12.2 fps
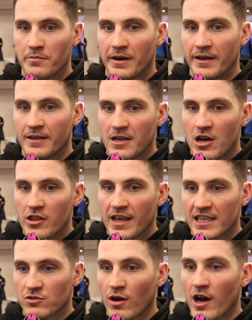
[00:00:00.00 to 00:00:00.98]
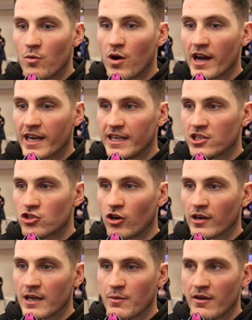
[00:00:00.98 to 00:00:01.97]
But that's why I'm working
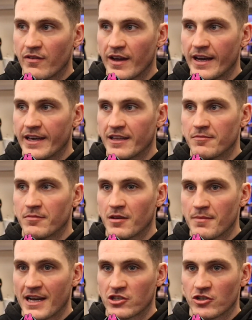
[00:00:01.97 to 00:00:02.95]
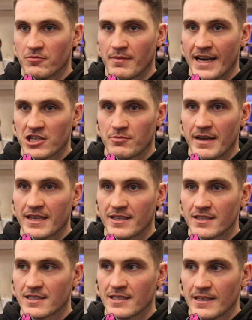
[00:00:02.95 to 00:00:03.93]
strongly with the matchroom
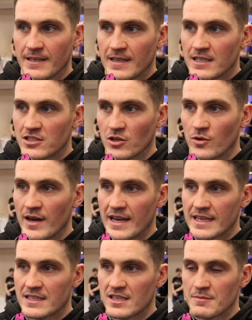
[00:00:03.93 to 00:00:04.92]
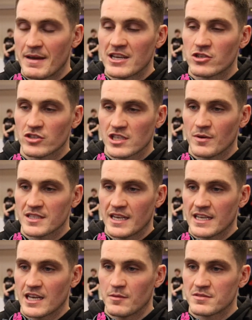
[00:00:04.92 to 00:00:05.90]
matchmakers to make sure someone's
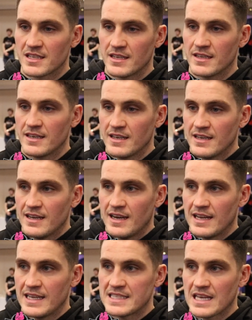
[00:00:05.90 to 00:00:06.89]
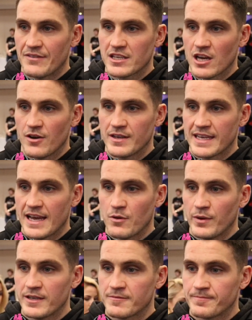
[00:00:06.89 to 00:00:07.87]
going to come to at least have a go and get a
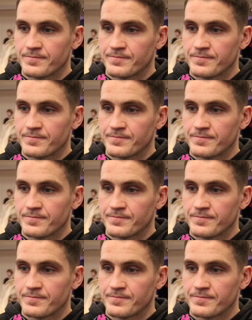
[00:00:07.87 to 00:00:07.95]
win.